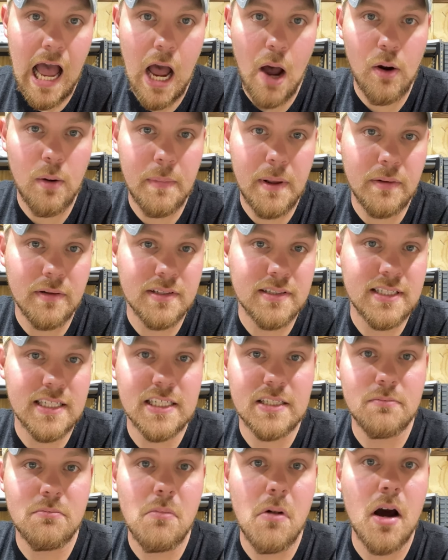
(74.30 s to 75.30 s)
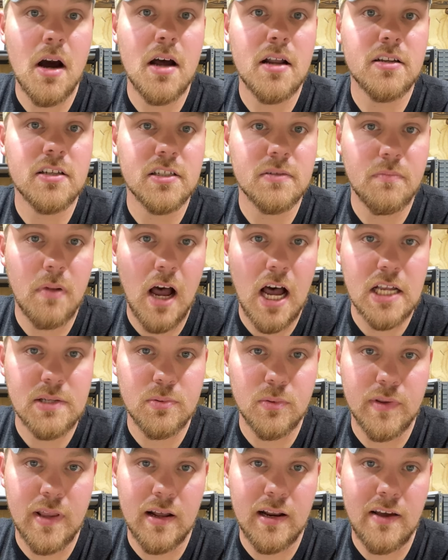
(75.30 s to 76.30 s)
I want to be able to see as much as
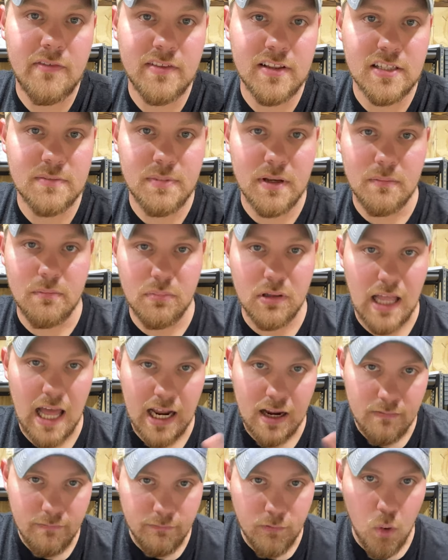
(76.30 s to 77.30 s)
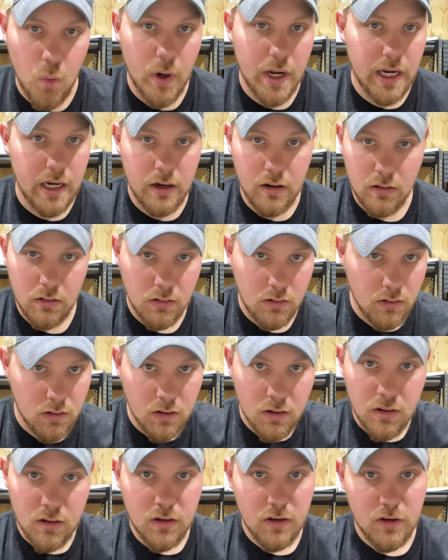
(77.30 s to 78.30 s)
possible without having this big black void,
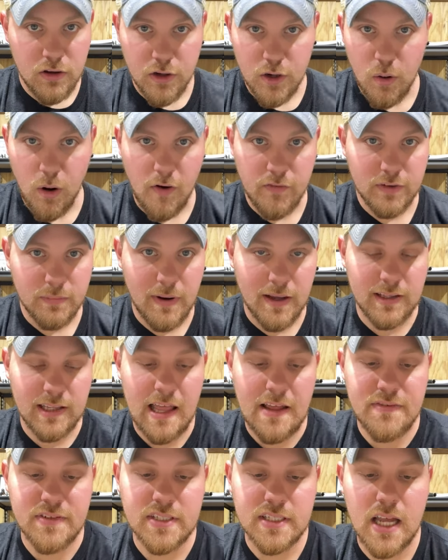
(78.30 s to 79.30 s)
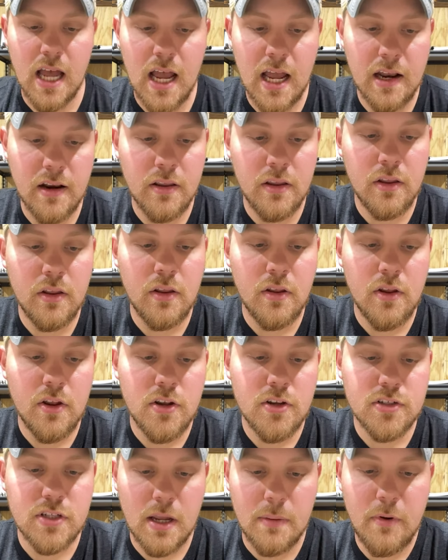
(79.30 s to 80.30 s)
you know, off to my left side.
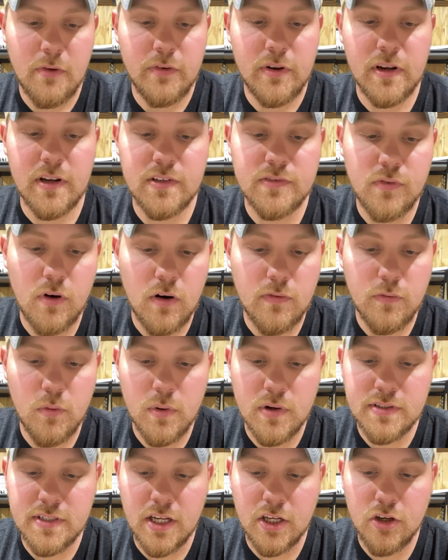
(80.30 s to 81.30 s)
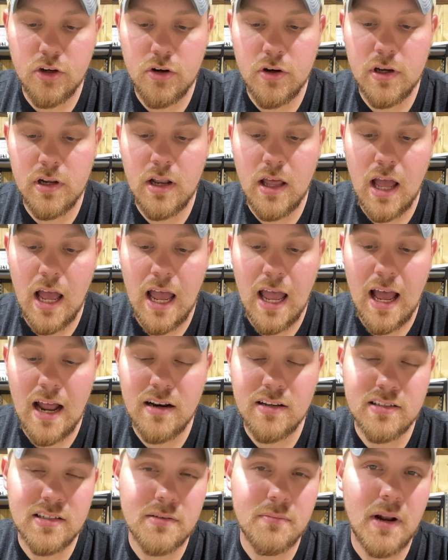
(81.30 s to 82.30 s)
So I moved it as far forward as I could. I
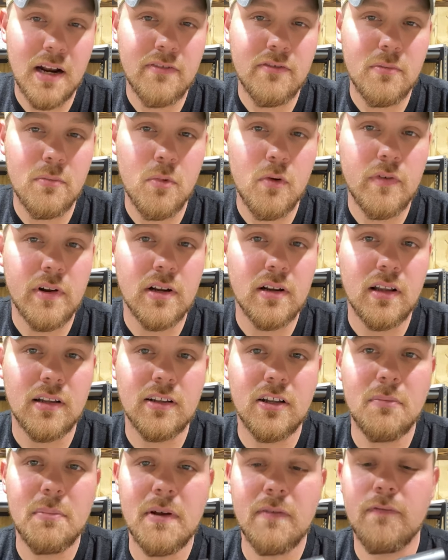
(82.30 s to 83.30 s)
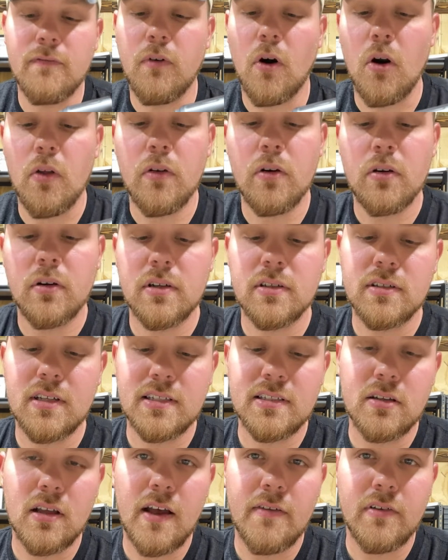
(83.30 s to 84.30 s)
honestly might even move it a little bit farther, because I
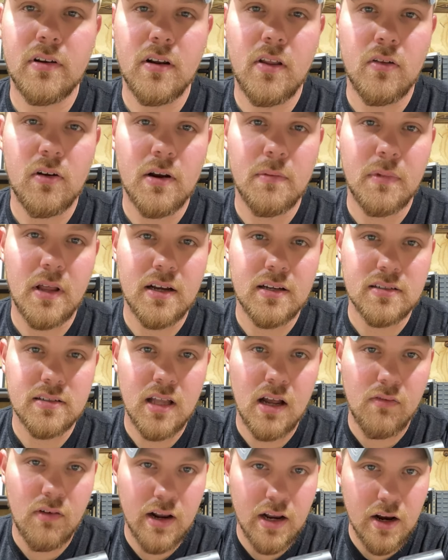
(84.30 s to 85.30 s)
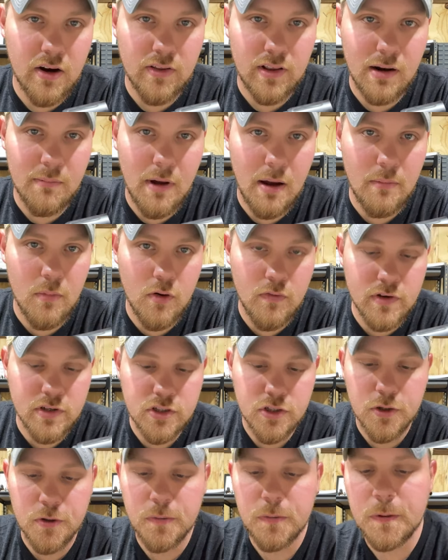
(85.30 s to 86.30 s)
still have another M-lock slot right here that I might move it
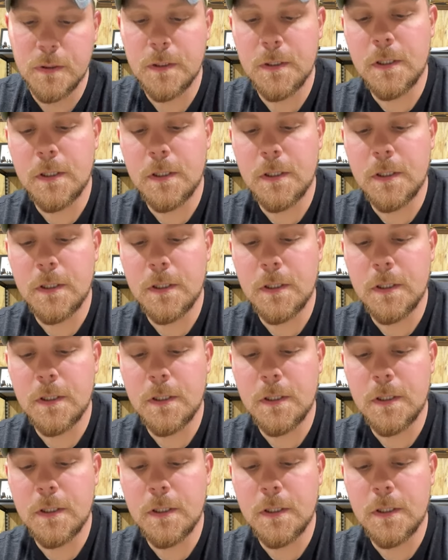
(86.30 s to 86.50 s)
to.